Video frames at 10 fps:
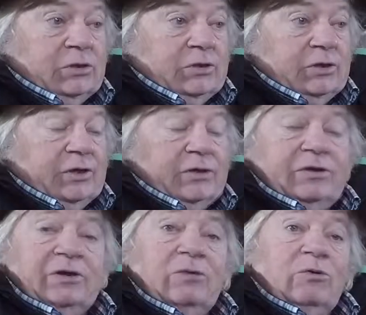yeah, I
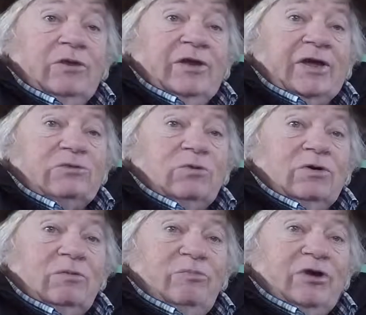don't know what the next
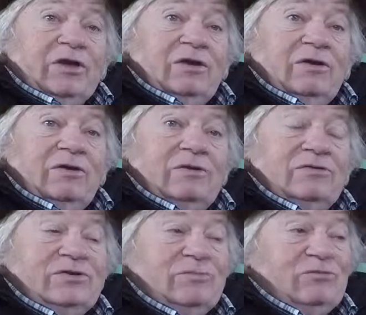one will bring.
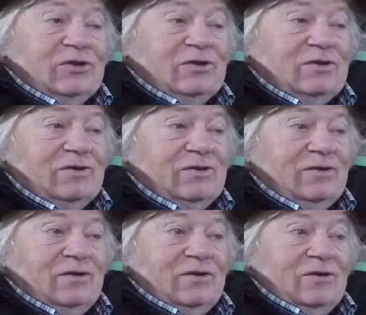Something
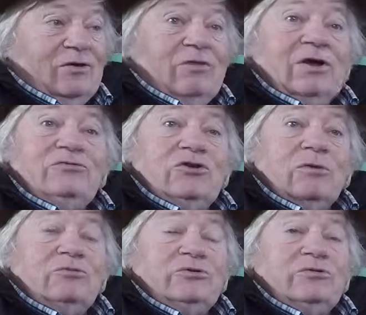around
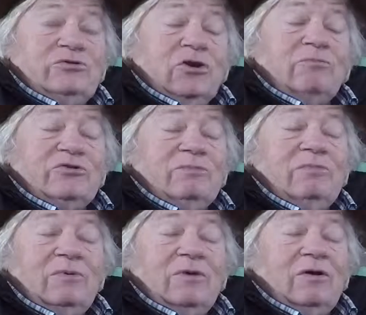Topsham,
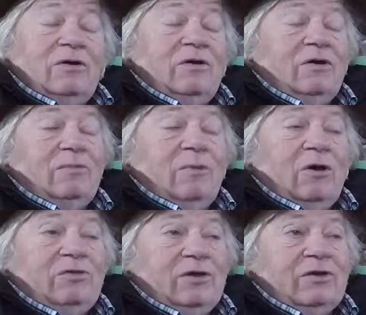
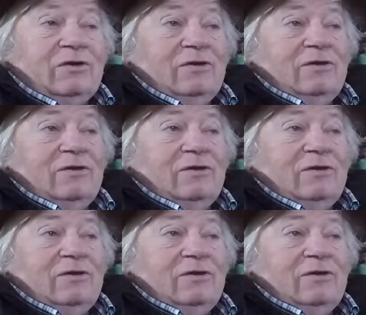I think.